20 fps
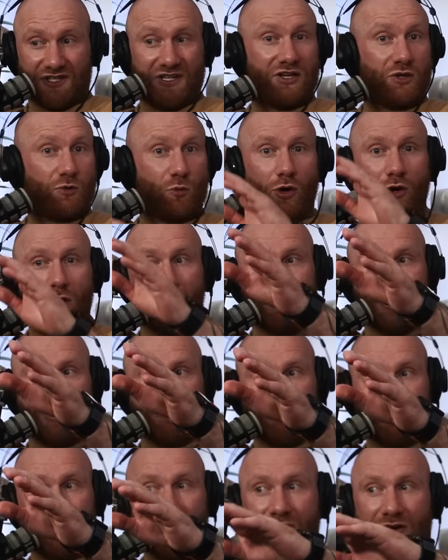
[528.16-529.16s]
And then you walk a bit
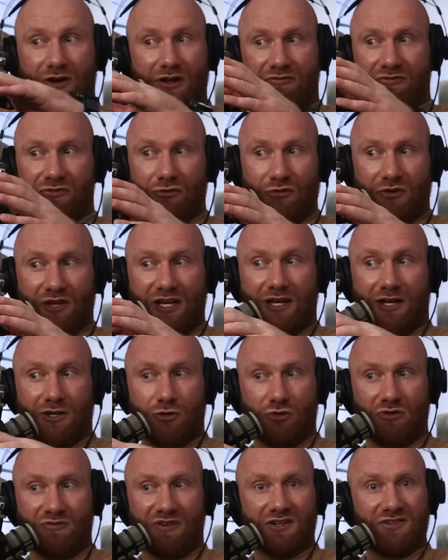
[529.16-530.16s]
further and I found like a
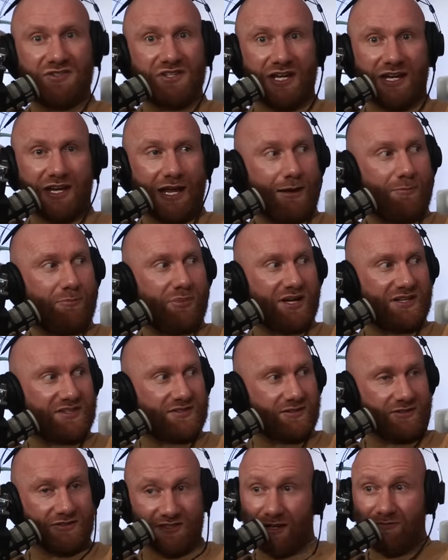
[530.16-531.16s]
university campus.
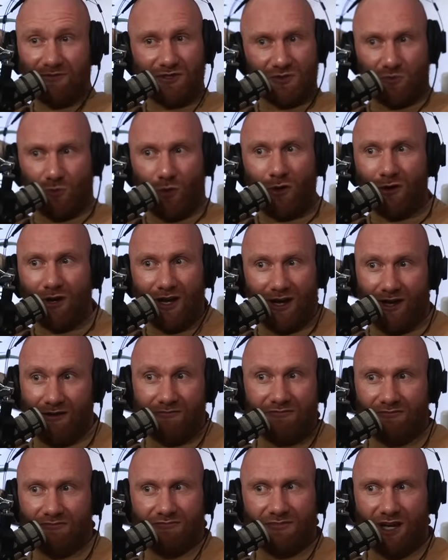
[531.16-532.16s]
Because I was just walking,
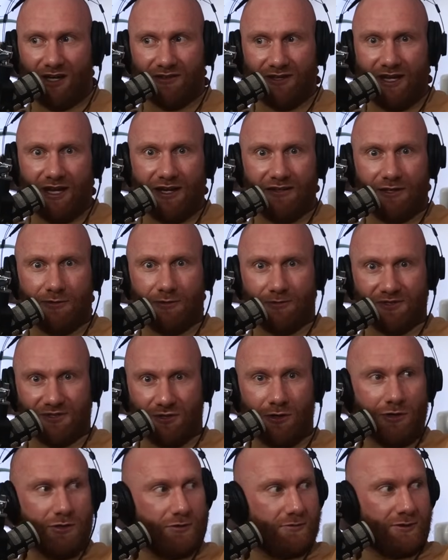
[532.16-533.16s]
I had no idea where I was
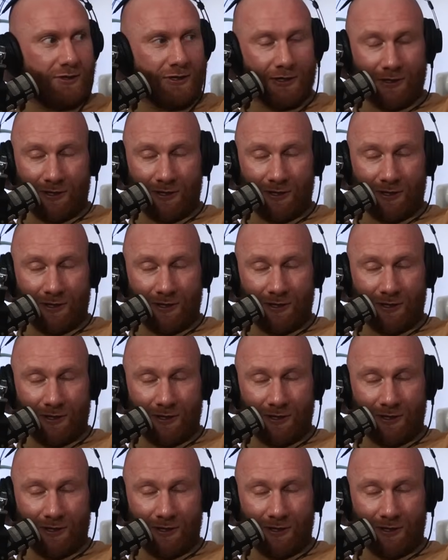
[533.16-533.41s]
going.